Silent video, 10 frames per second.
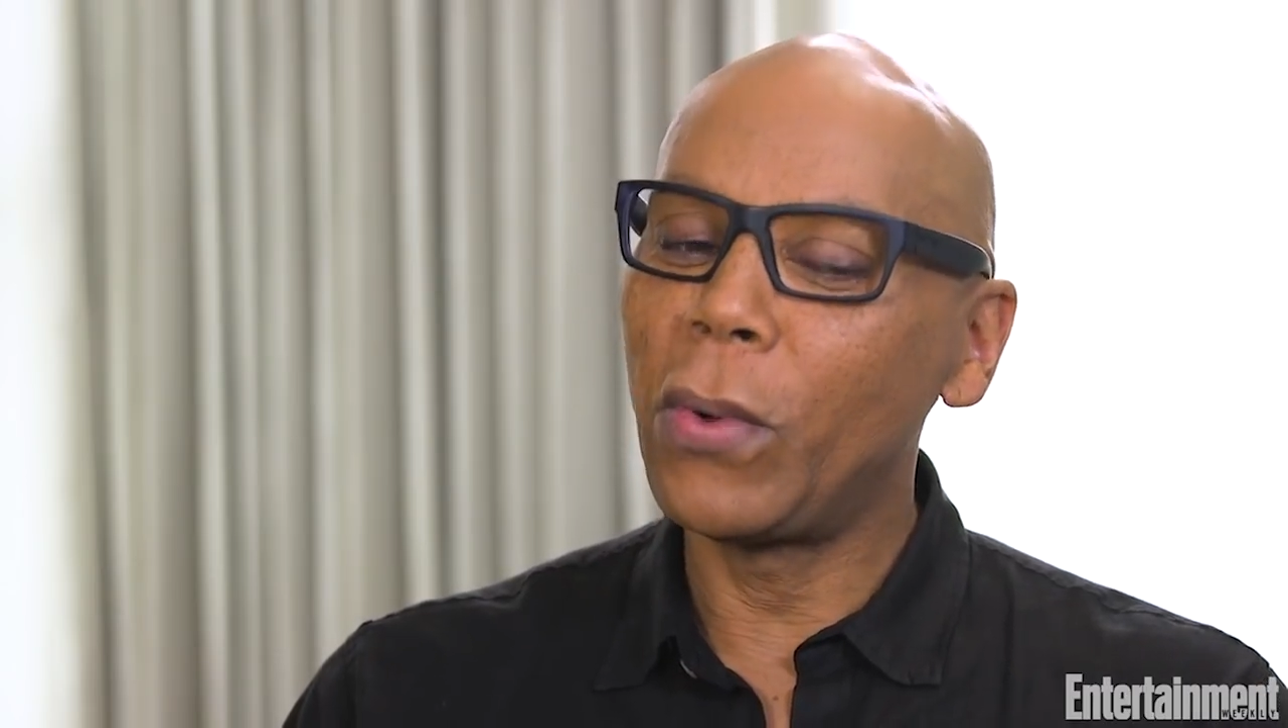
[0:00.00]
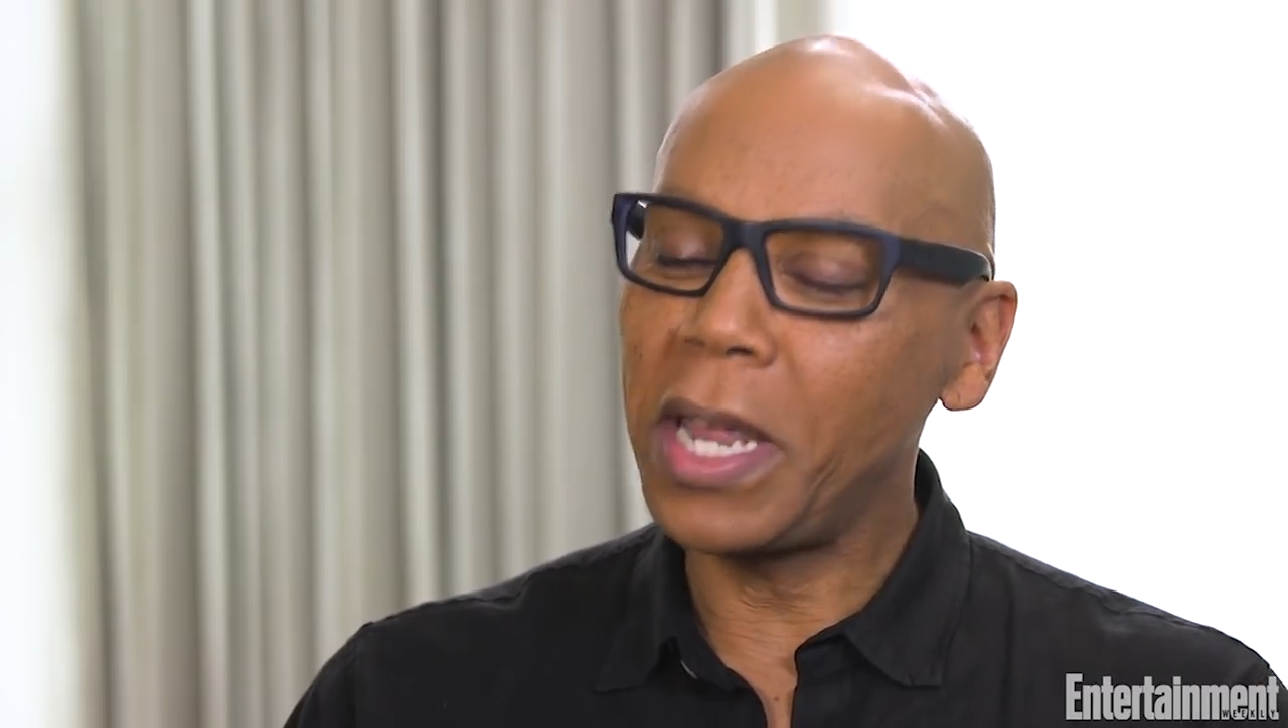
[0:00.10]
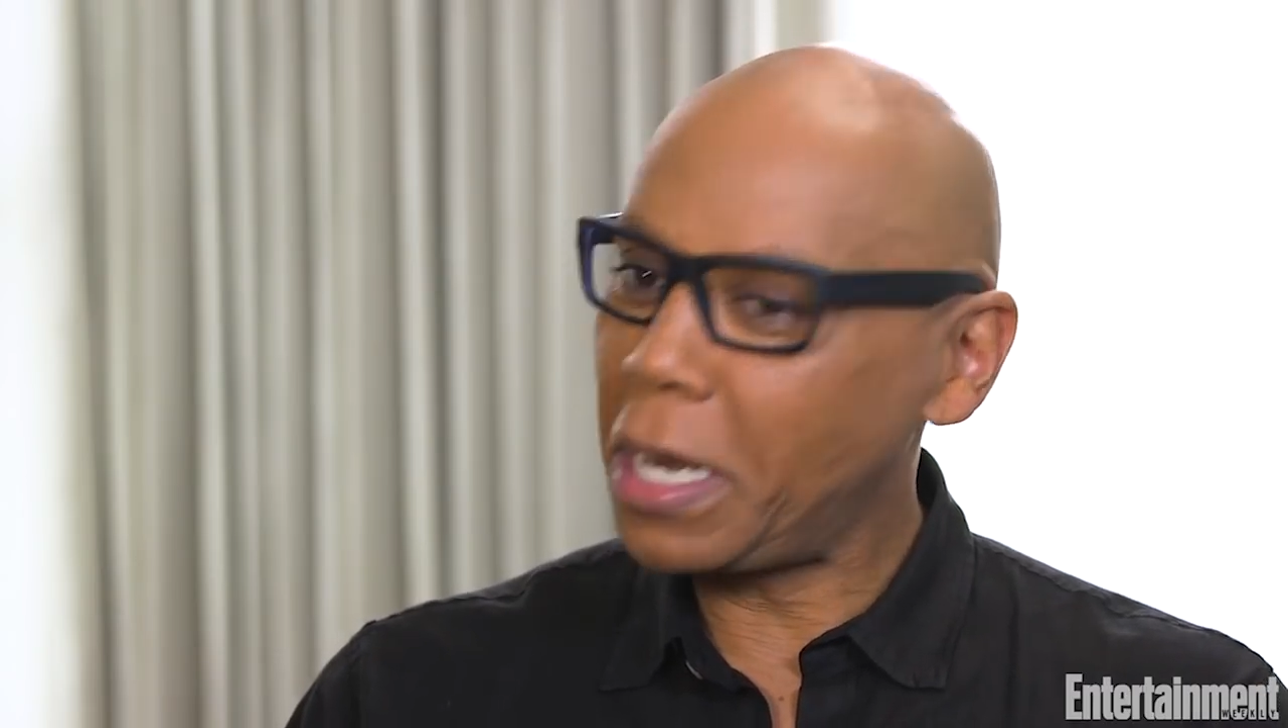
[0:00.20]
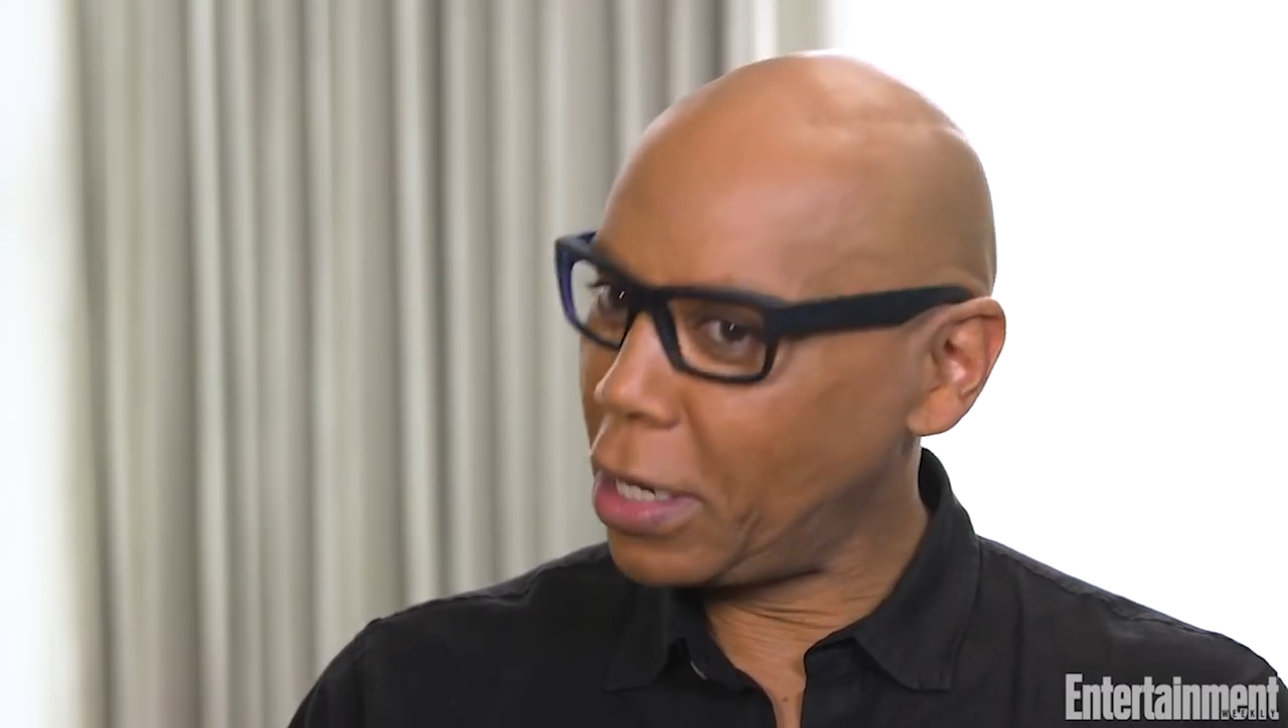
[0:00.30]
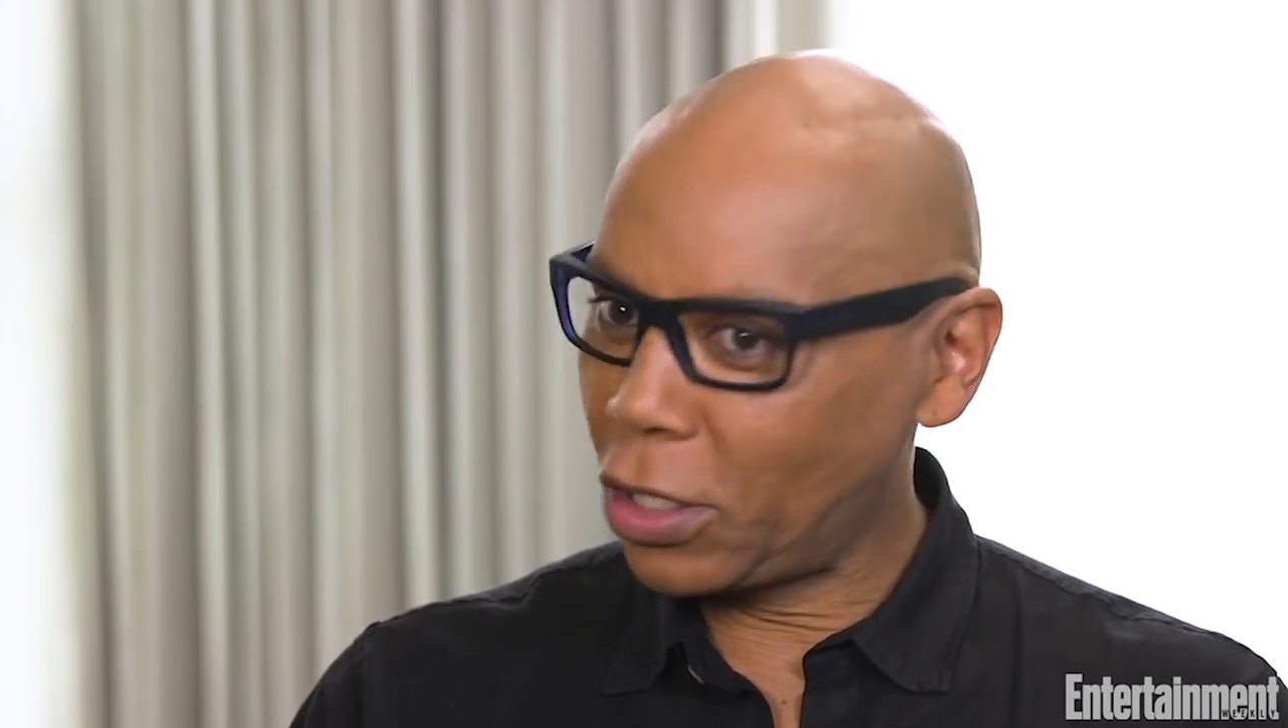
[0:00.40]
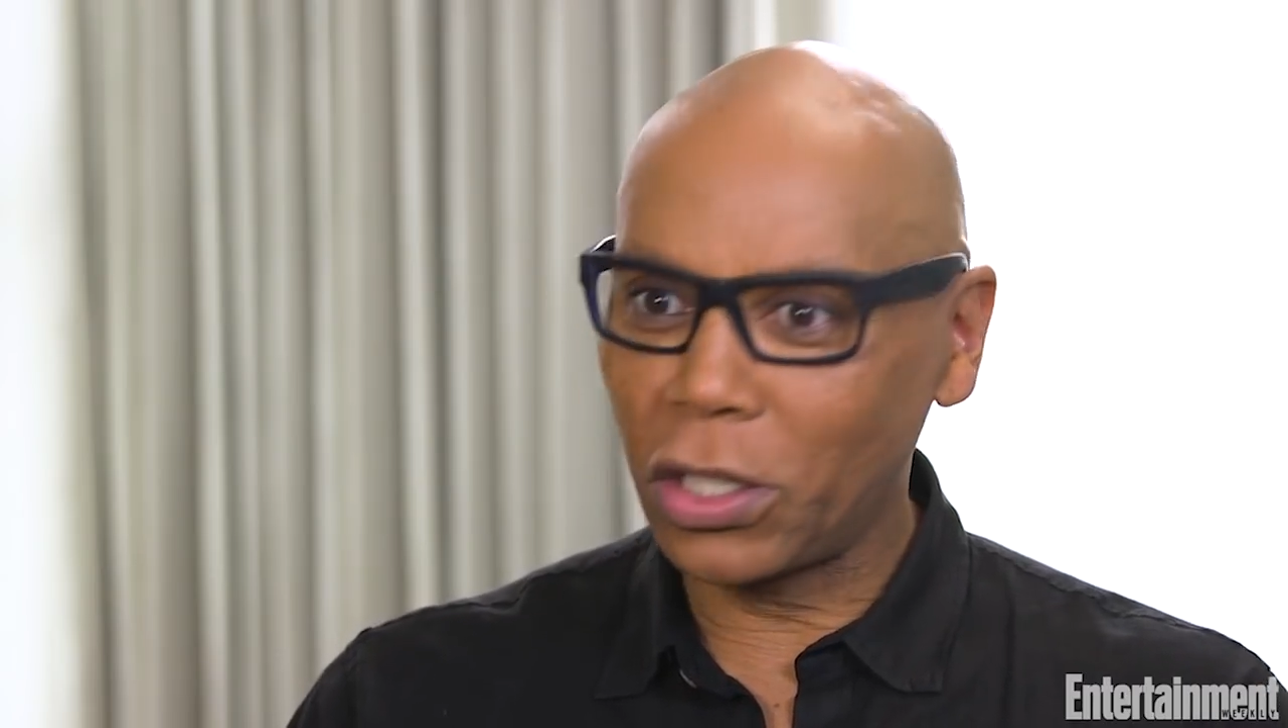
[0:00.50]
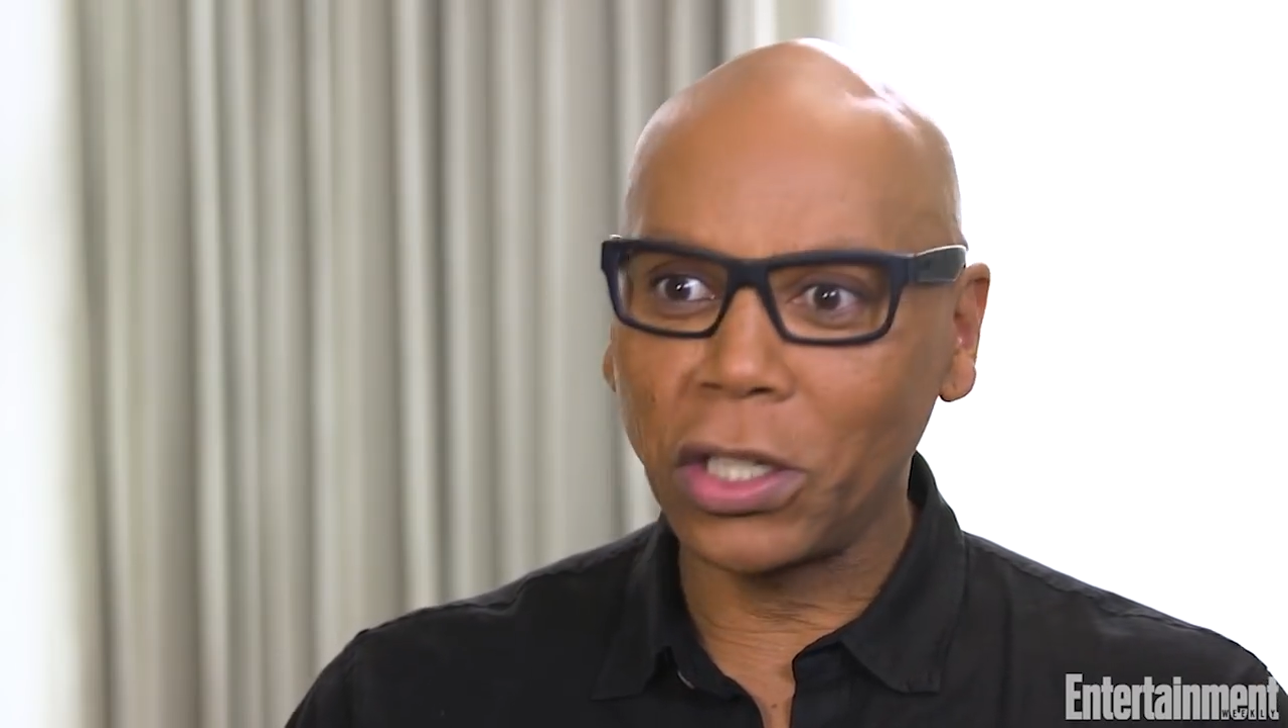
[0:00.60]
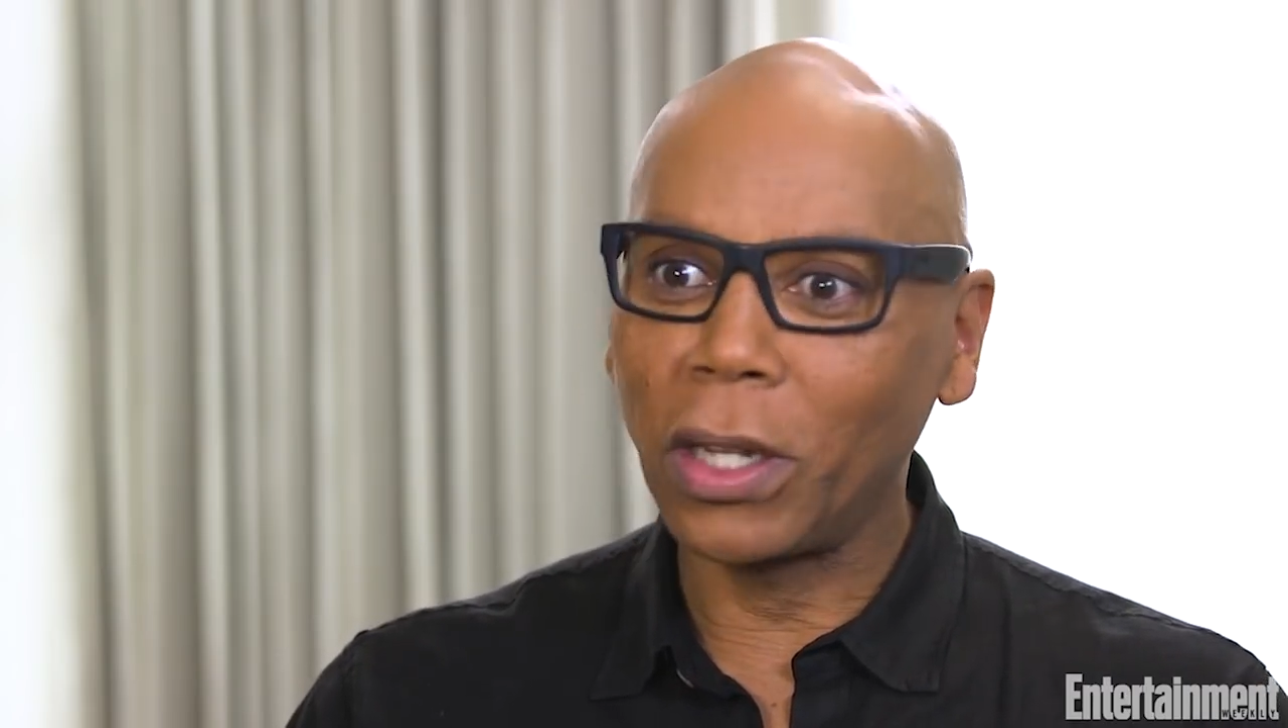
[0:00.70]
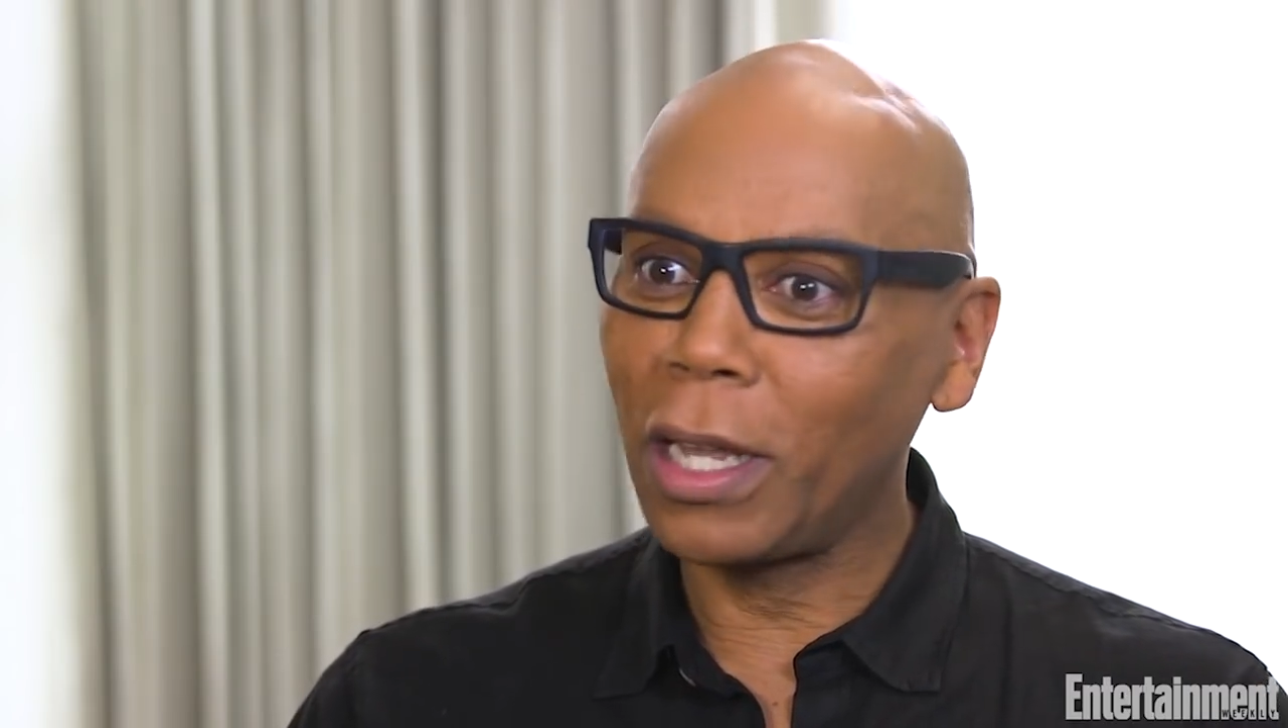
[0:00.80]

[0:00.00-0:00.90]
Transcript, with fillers: we need to see